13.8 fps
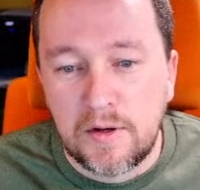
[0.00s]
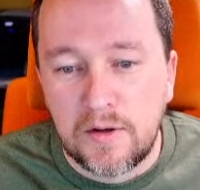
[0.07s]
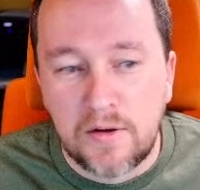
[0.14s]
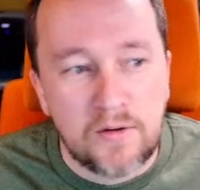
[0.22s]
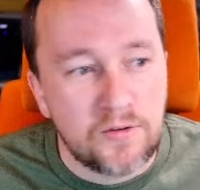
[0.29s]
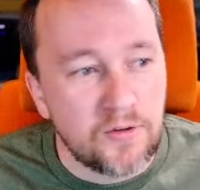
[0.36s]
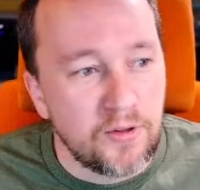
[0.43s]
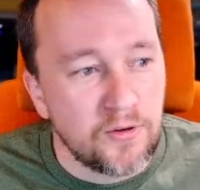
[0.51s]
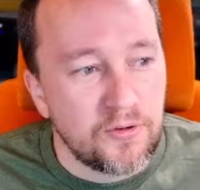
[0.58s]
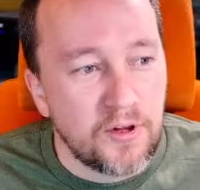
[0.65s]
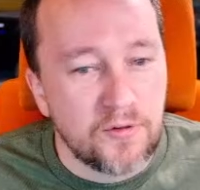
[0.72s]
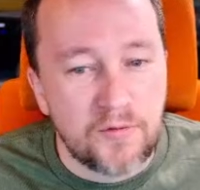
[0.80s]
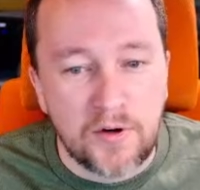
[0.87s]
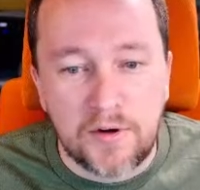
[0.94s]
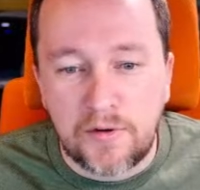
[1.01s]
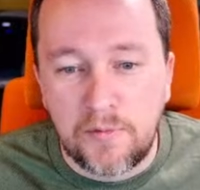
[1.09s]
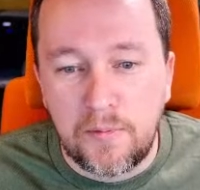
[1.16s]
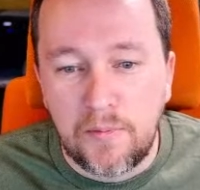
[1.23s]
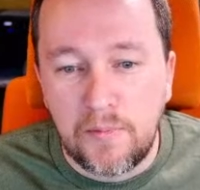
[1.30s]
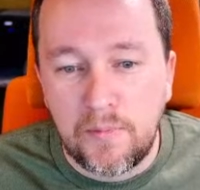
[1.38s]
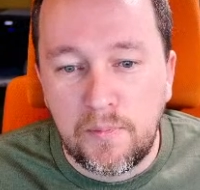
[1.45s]
So there's different
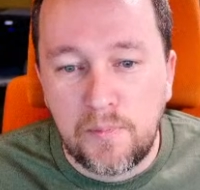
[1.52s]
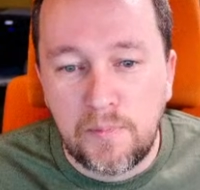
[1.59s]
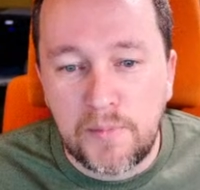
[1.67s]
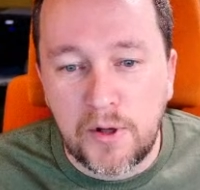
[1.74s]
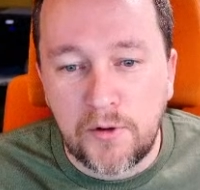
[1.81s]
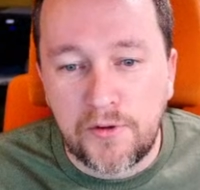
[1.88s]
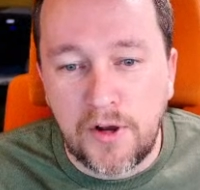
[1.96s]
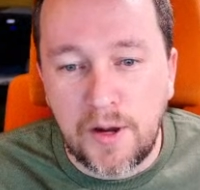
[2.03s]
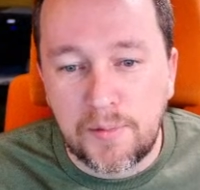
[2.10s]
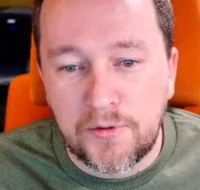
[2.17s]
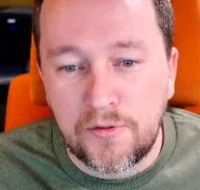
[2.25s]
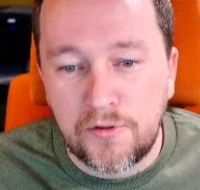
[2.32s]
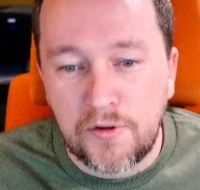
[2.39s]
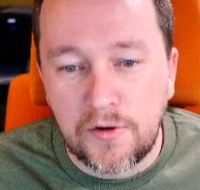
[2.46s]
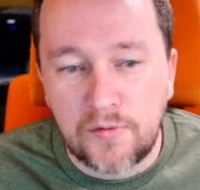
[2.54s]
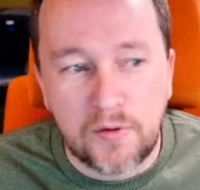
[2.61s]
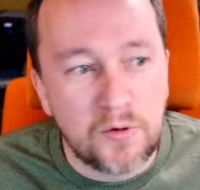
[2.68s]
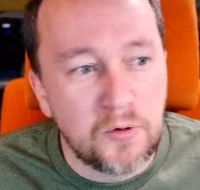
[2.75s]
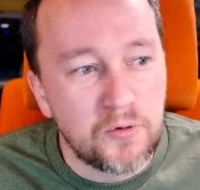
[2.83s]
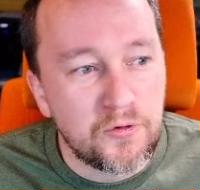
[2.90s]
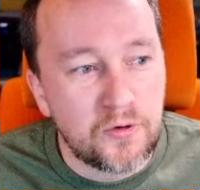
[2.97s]
belt options,
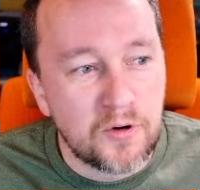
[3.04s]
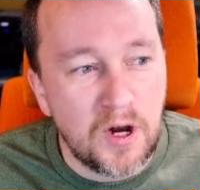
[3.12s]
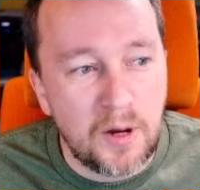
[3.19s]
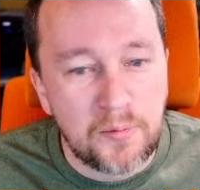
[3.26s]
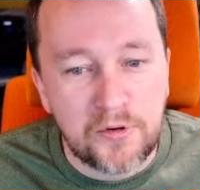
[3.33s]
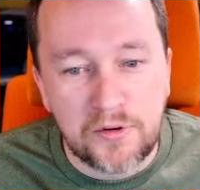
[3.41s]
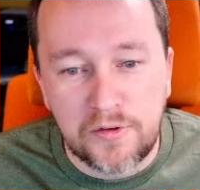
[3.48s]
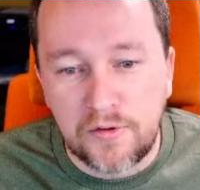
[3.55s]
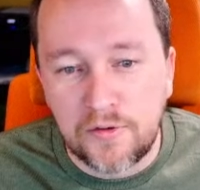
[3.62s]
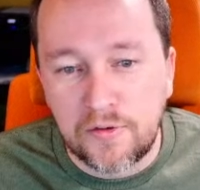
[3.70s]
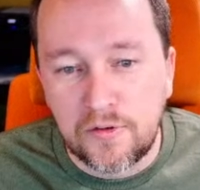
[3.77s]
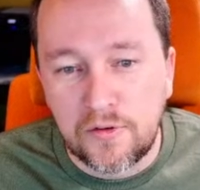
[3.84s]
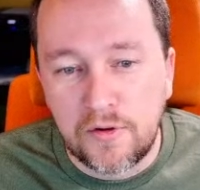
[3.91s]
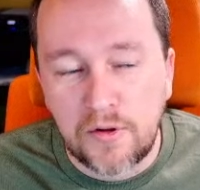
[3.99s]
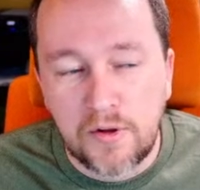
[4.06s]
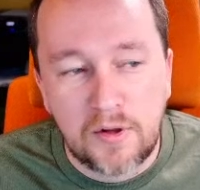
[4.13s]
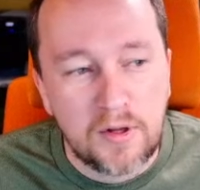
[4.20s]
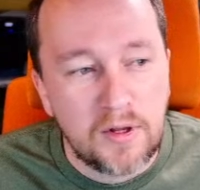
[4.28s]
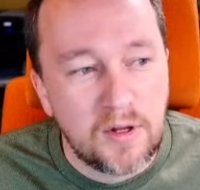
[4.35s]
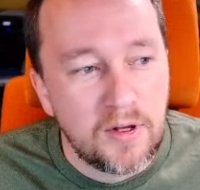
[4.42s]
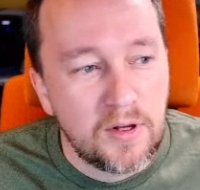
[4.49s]
different holster options.
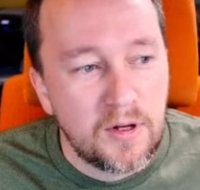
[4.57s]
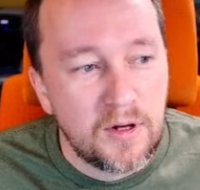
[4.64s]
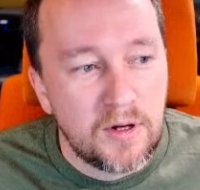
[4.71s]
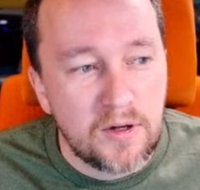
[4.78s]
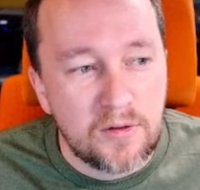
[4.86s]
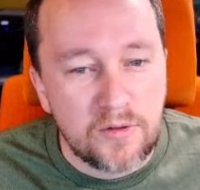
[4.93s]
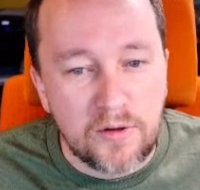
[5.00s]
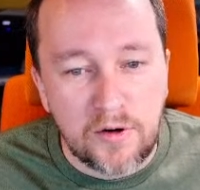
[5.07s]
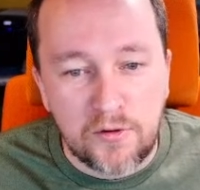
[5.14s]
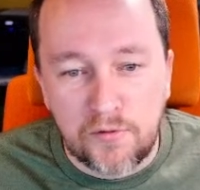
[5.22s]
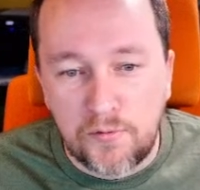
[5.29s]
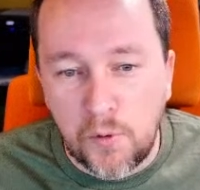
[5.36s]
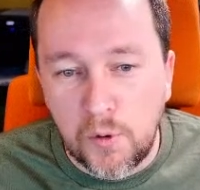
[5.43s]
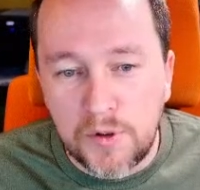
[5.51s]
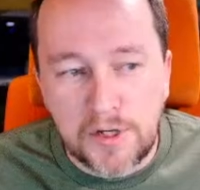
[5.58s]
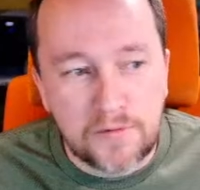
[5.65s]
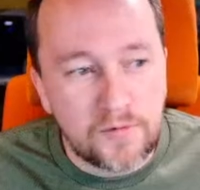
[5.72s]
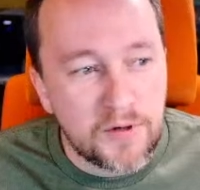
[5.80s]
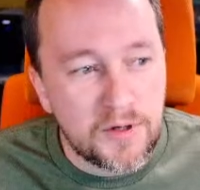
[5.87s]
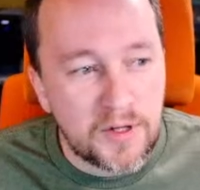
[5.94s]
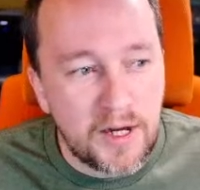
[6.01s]
There's 4
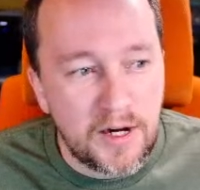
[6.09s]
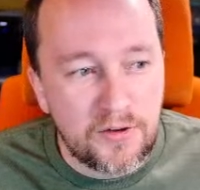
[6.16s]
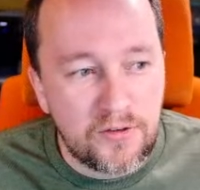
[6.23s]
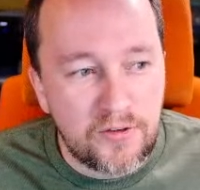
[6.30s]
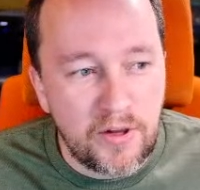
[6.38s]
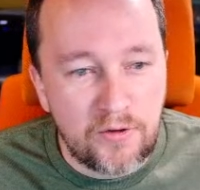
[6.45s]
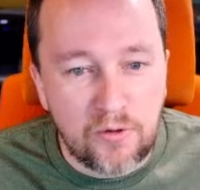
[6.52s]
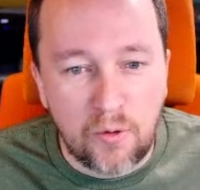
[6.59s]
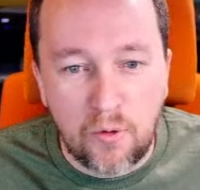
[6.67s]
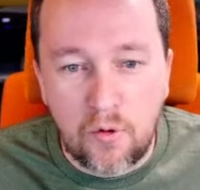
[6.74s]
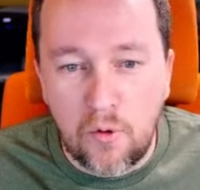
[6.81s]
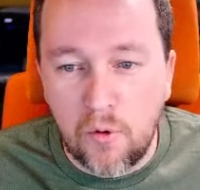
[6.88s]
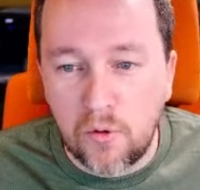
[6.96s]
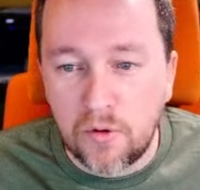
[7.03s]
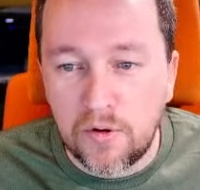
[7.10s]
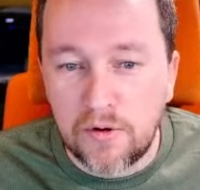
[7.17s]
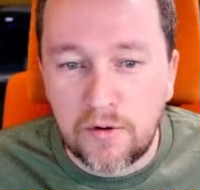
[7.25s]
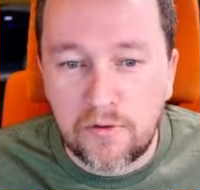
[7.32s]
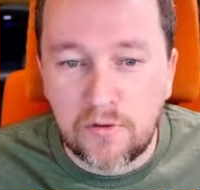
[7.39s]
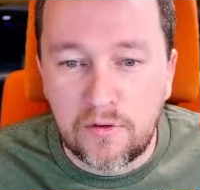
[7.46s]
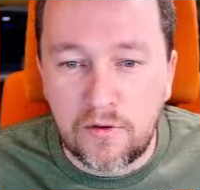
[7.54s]
different kind of central
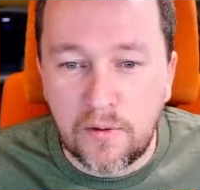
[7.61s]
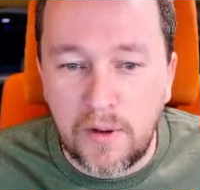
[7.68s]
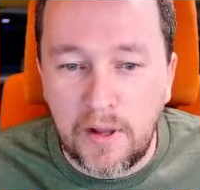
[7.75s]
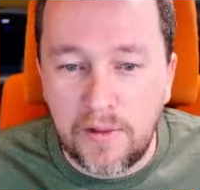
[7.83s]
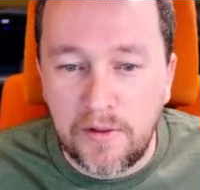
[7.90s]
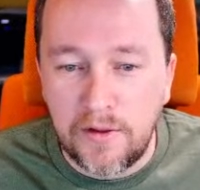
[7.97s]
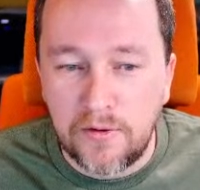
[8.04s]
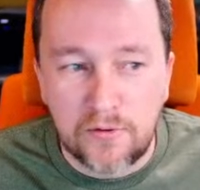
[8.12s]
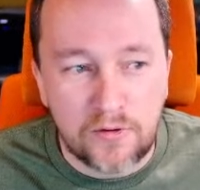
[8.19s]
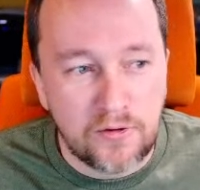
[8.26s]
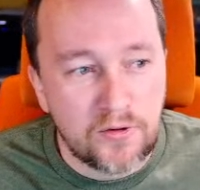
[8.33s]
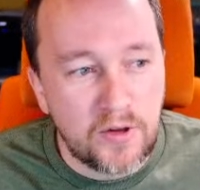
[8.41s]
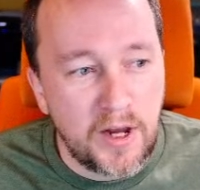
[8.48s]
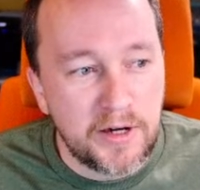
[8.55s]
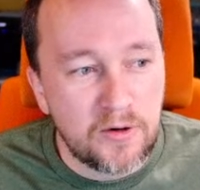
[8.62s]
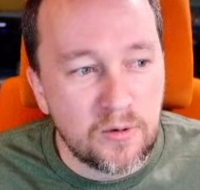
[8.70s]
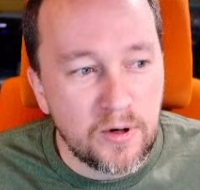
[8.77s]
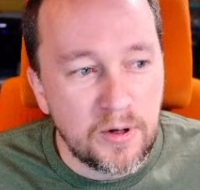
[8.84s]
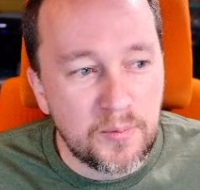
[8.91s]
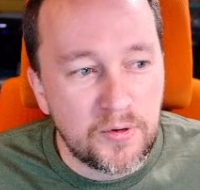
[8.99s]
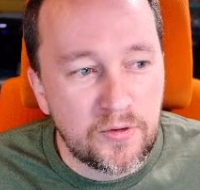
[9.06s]
cores, and then there's the side
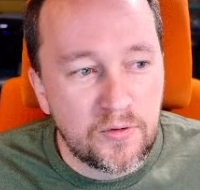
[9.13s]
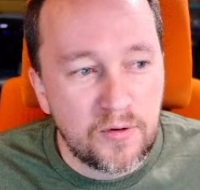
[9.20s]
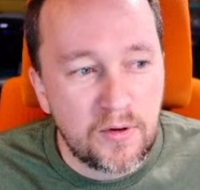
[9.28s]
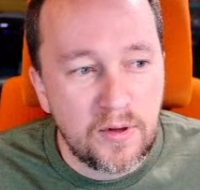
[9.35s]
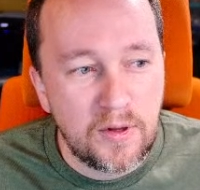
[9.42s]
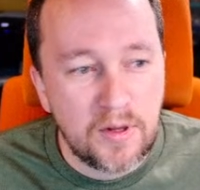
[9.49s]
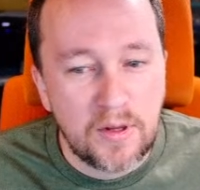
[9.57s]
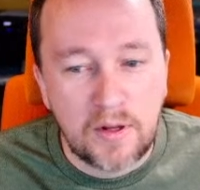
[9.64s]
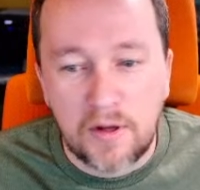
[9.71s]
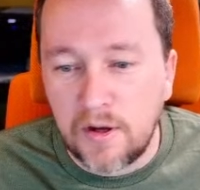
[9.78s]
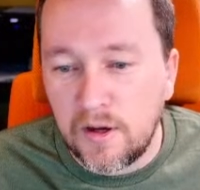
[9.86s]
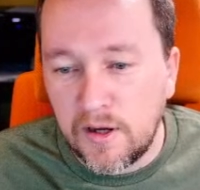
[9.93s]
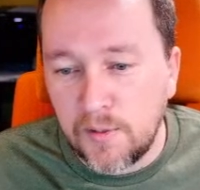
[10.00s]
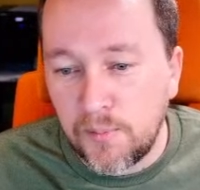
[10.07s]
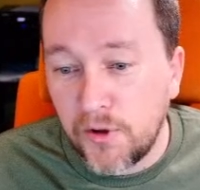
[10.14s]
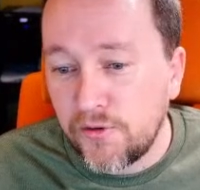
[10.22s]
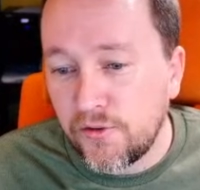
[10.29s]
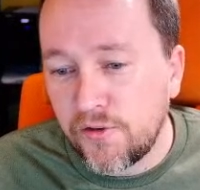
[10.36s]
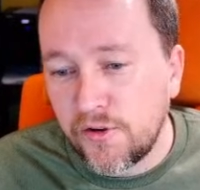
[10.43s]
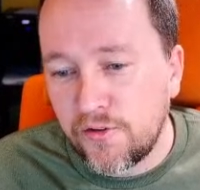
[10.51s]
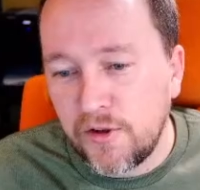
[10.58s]
grips, plus the
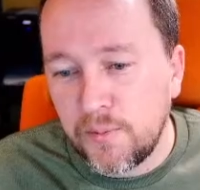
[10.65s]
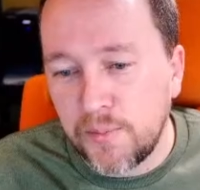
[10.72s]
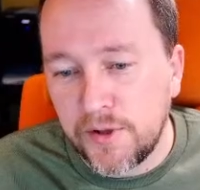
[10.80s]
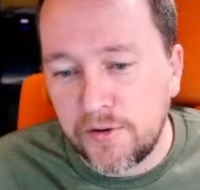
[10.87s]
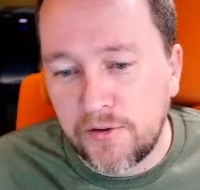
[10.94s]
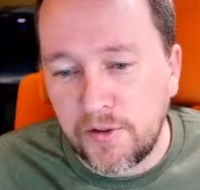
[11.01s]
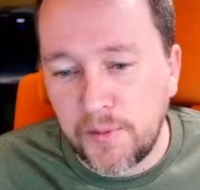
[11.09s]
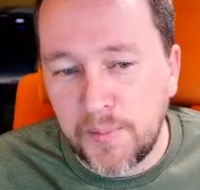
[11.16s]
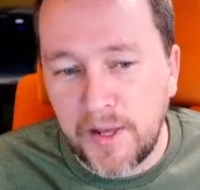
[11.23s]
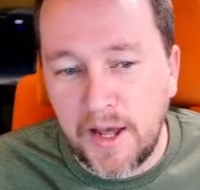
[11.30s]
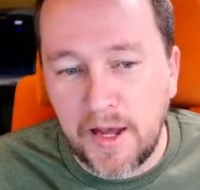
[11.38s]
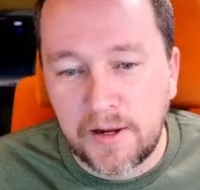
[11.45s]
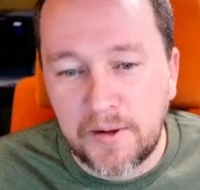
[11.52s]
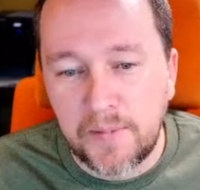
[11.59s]
16 bits on the back.